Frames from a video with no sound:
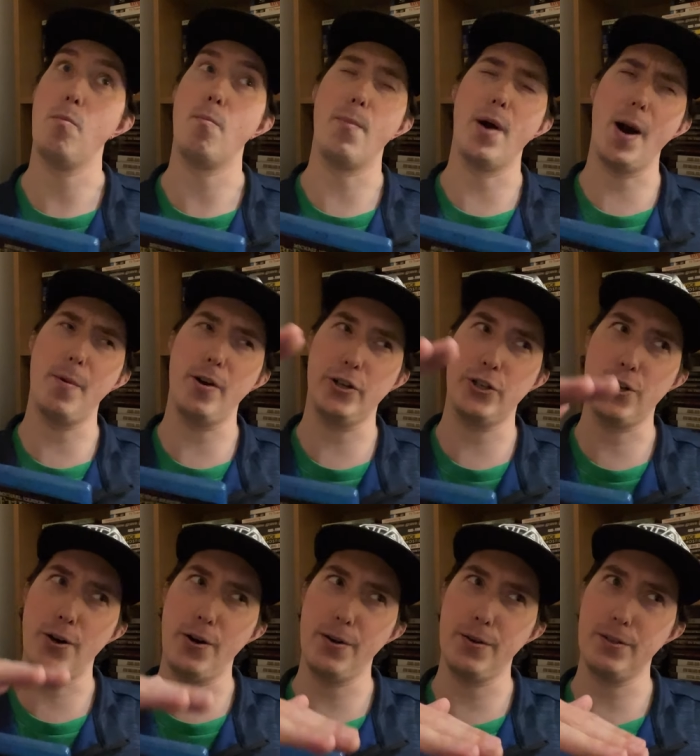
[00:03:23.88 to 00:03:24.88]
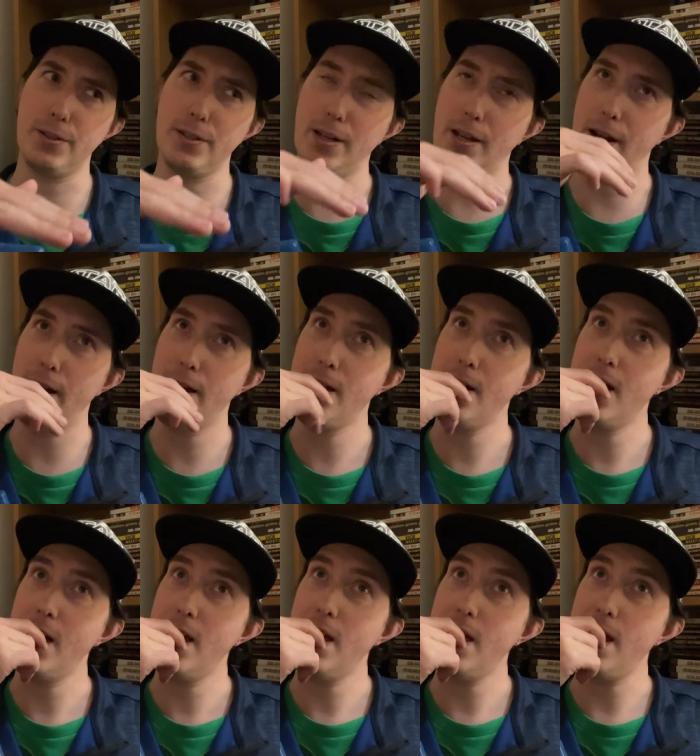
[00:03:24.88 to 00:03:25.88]
Barbara turns to
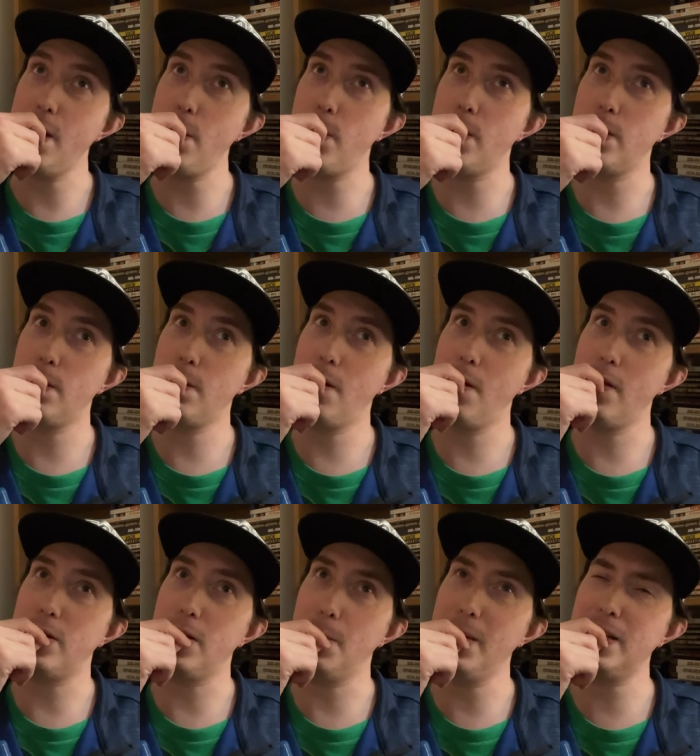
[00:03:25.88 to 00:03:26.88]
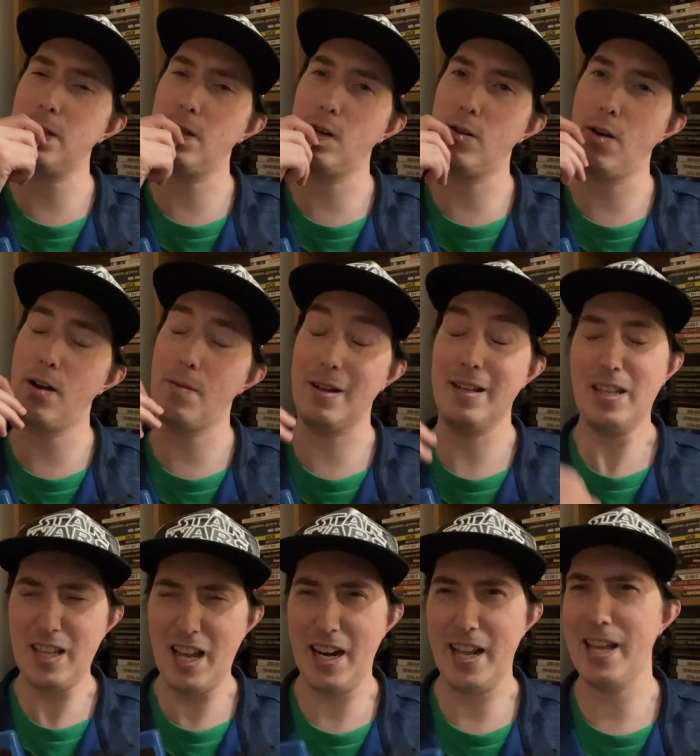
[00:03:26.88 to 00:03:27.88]
hit the uh, to miss the dog, but
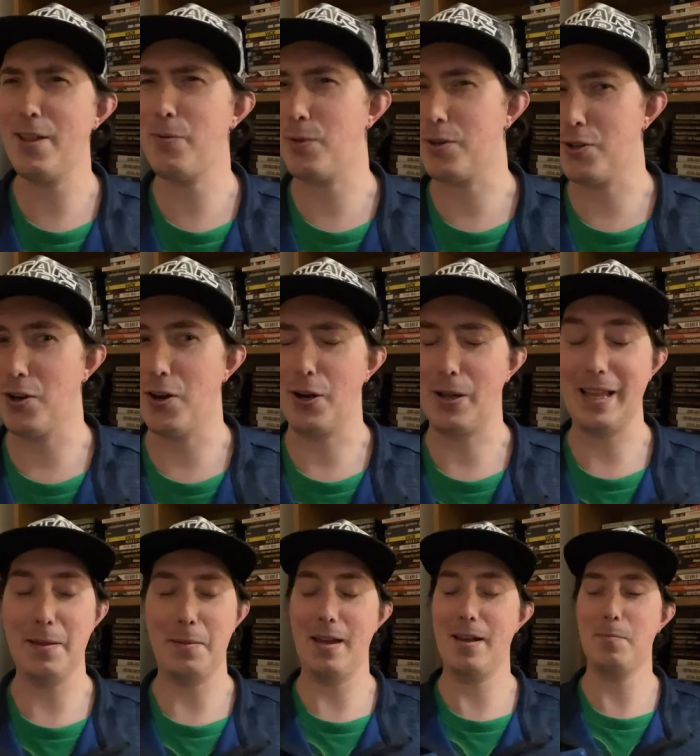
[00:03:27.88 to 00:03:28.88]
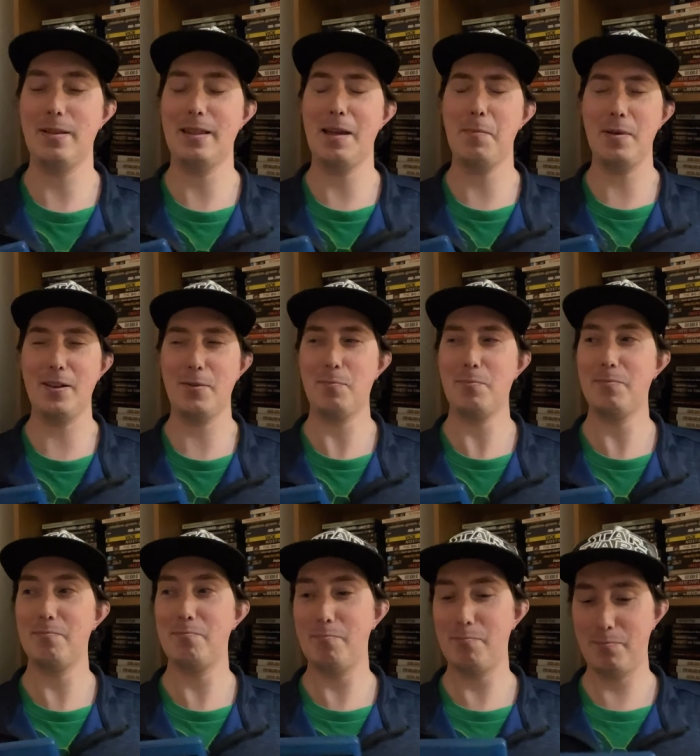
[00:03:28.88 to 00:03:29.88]
yeah, to hit the dog. That that'd be, that'd be
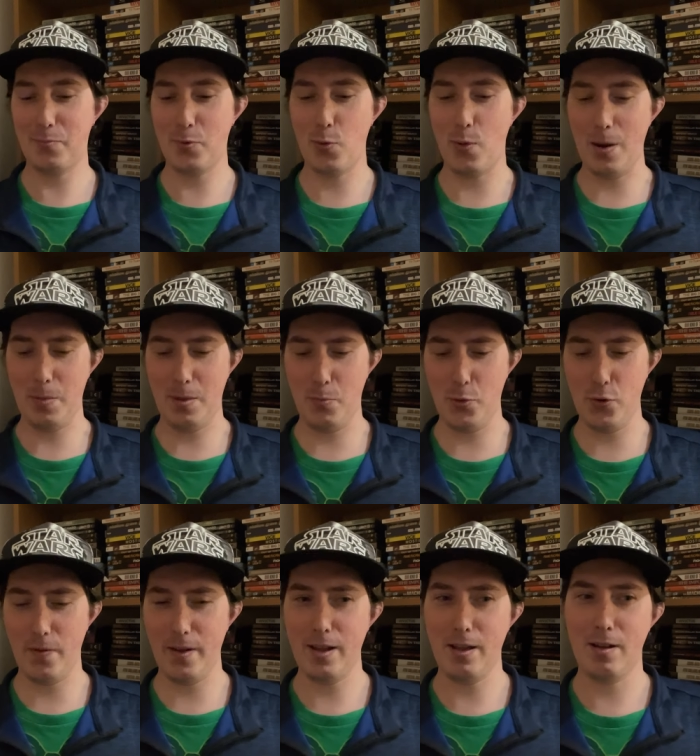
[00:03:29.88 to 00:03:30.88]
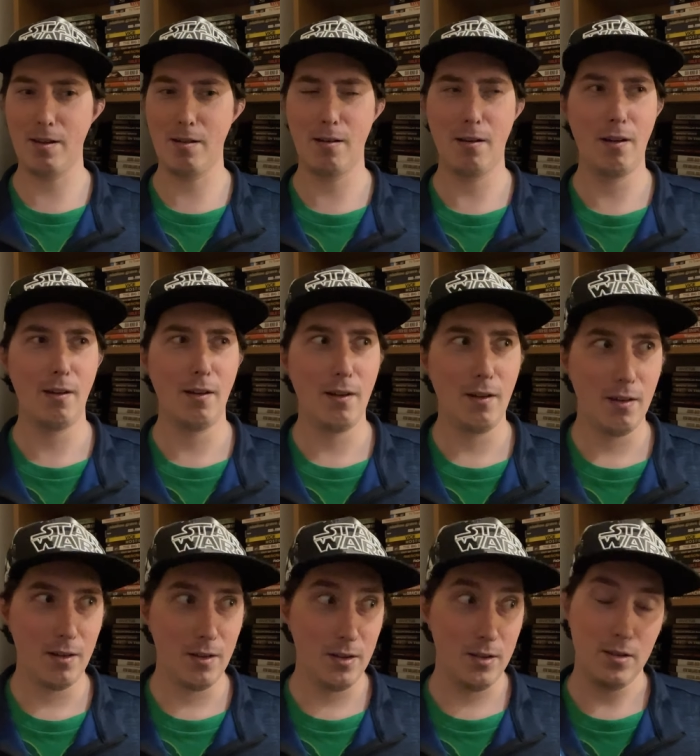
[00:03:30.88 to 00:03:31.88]
quite the movie.
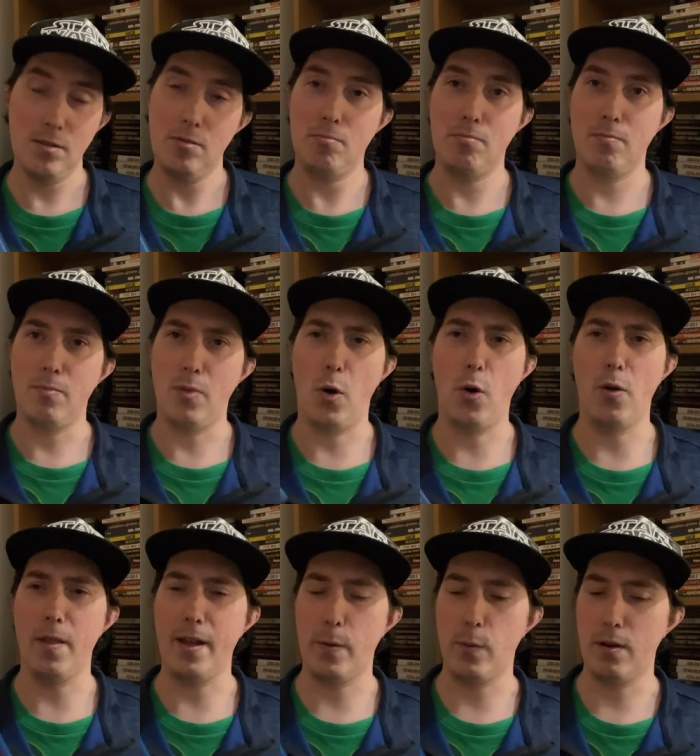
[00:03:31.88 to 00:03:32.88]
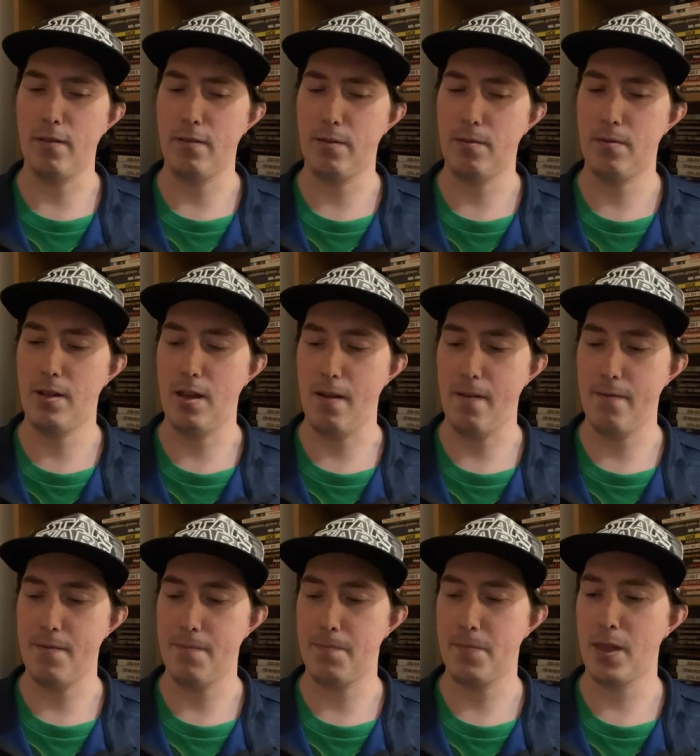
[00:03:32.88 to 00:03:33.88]
The whole thing wouldn't have
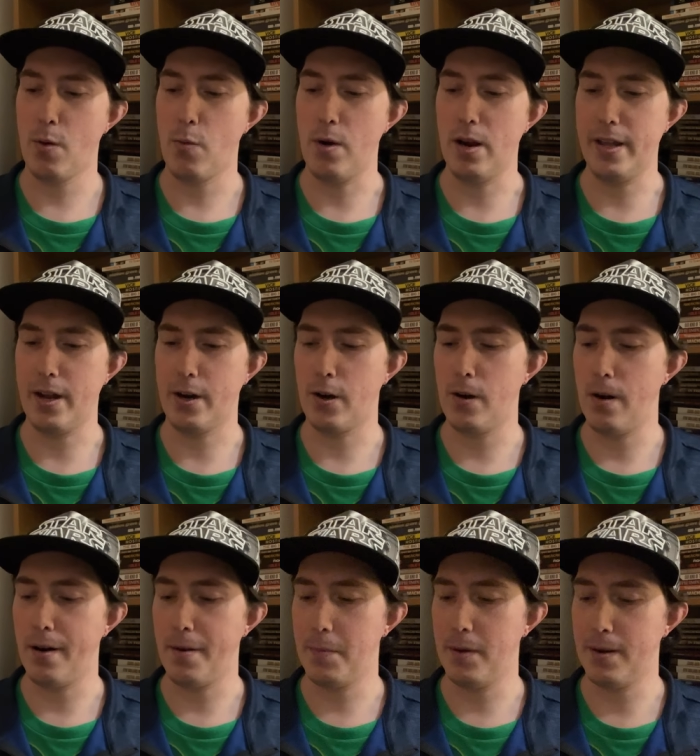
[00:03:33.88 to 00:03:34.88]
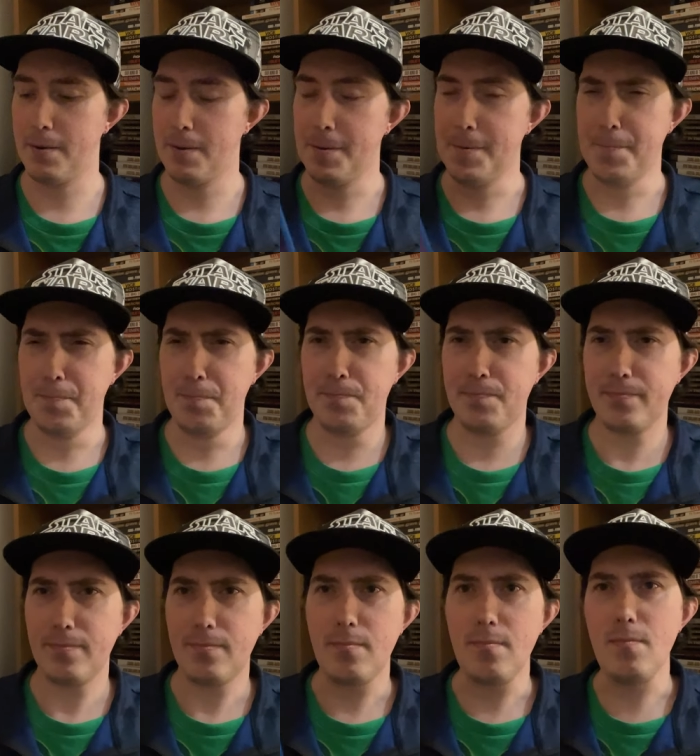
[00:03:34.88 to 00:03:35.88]
really occurred, but
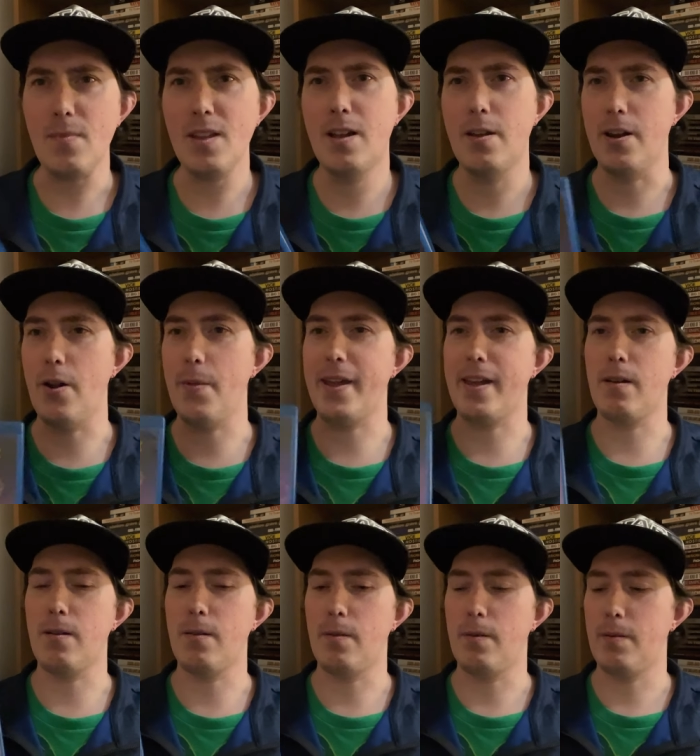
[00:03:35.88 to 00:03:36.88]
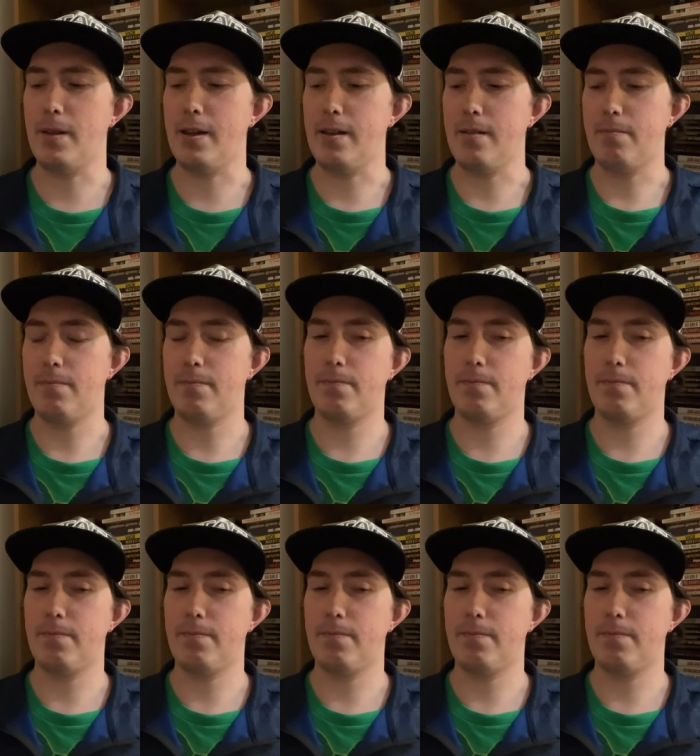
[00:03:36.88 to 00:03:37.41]
you know they go they